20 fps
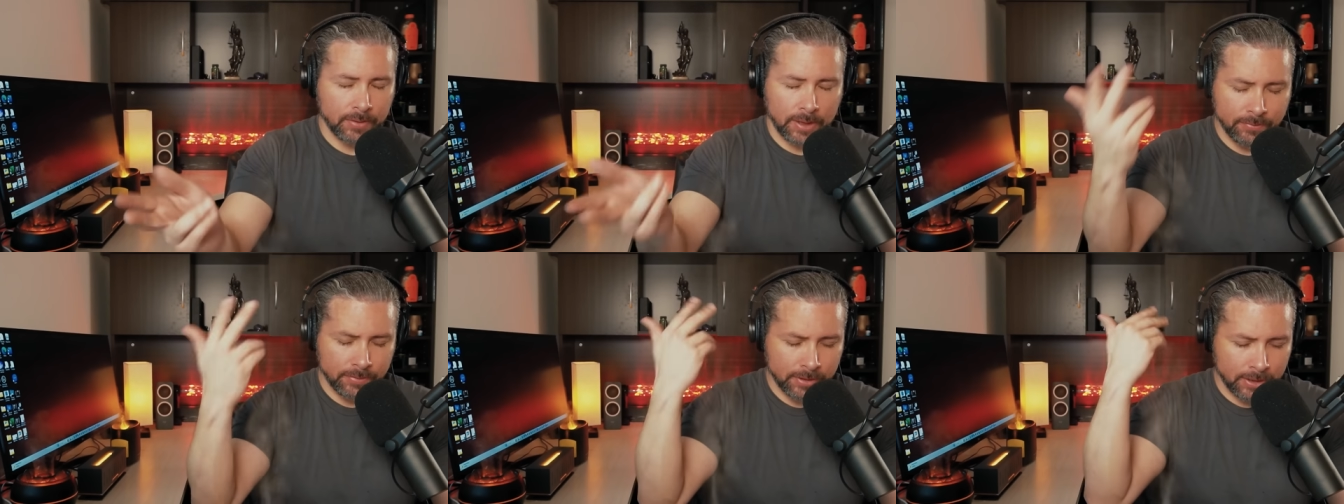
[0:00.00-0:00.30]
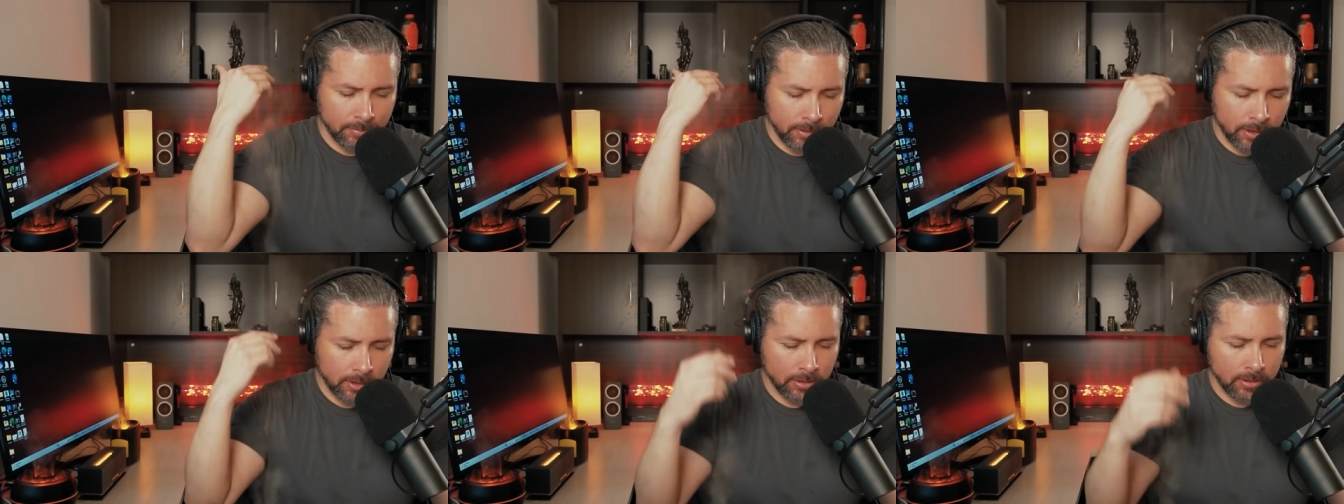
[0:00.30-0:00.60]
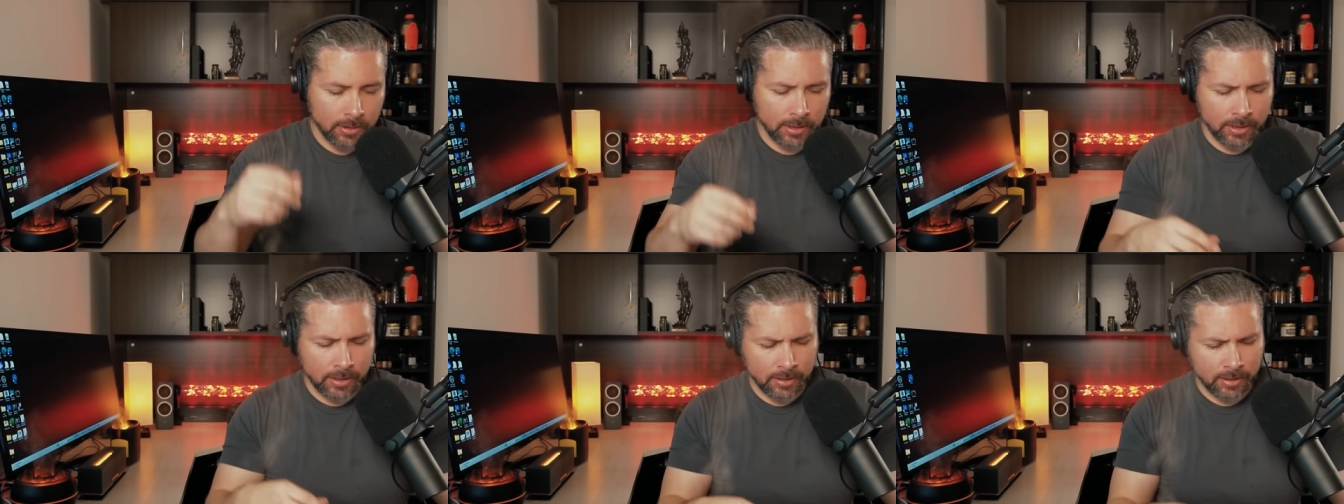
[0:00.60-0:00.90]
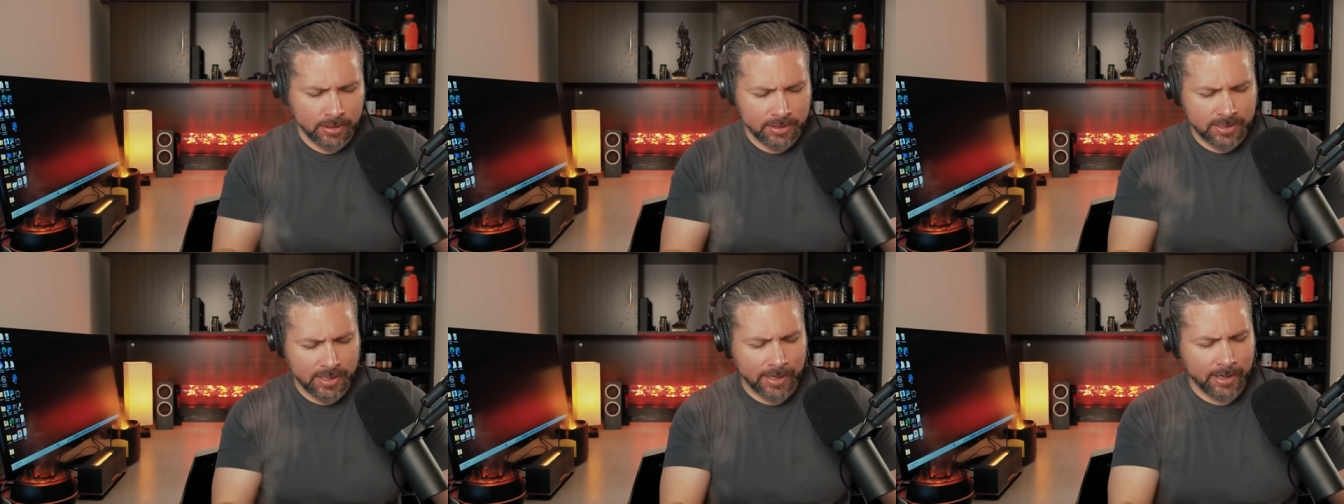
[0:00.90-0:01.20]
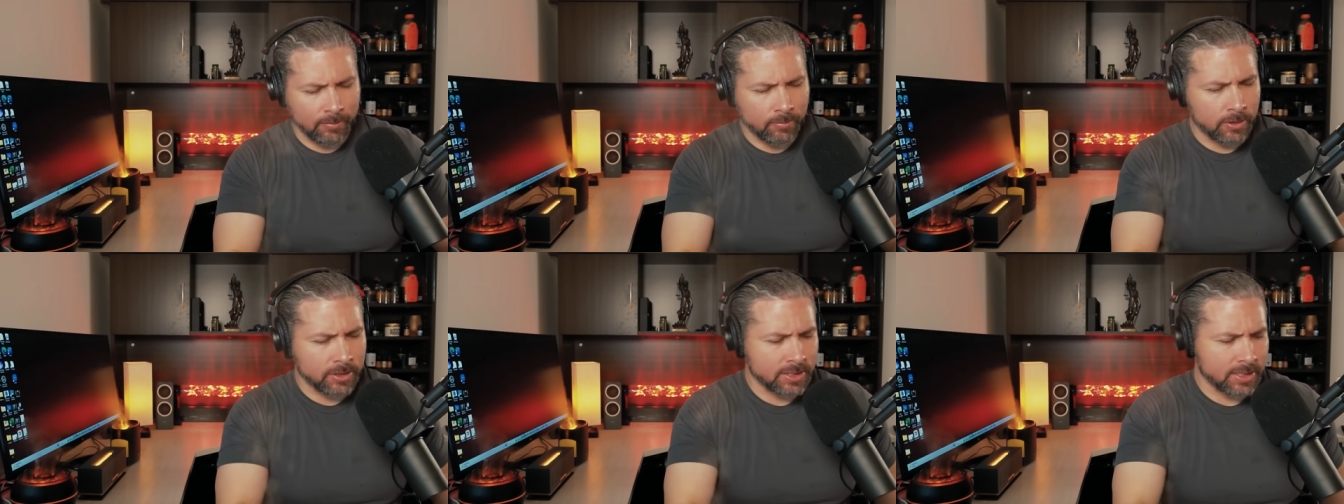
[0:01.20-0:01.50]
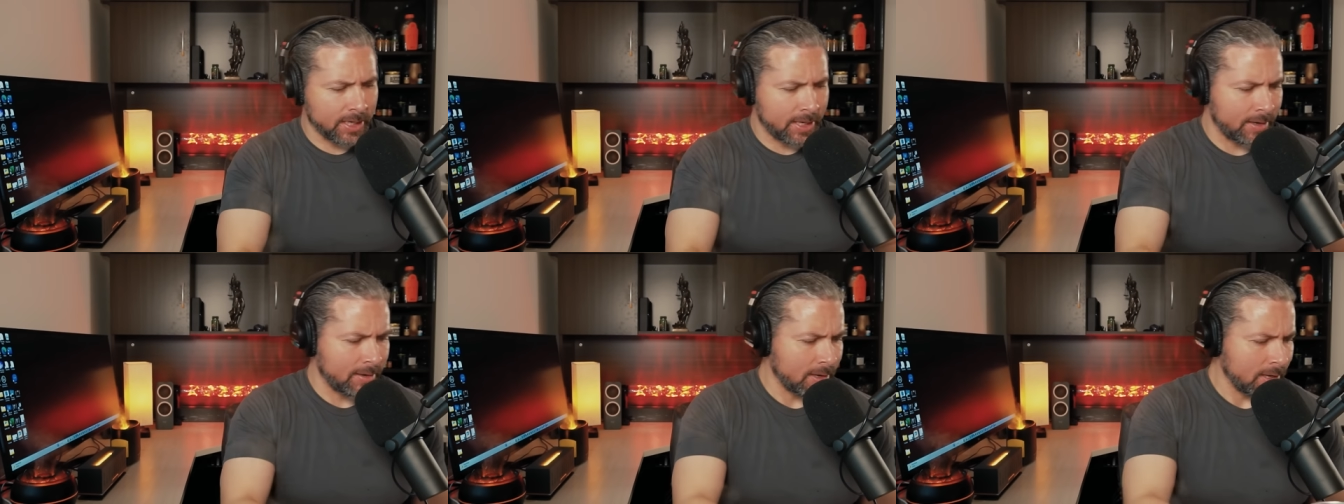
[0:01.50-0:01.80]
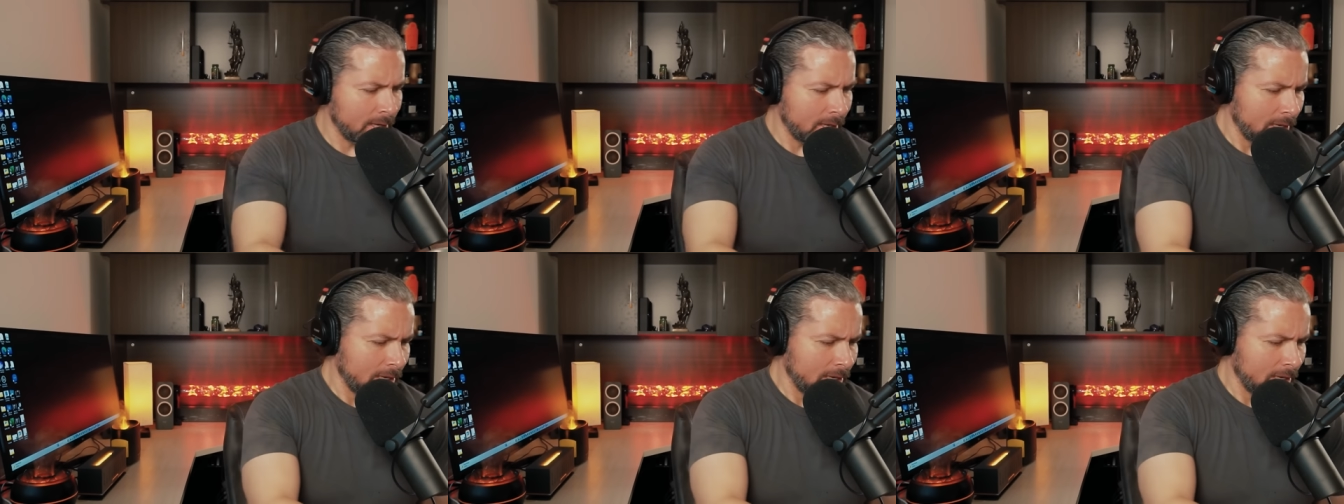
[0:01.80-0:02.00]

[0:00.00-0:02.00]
and I forget what the, the second one said,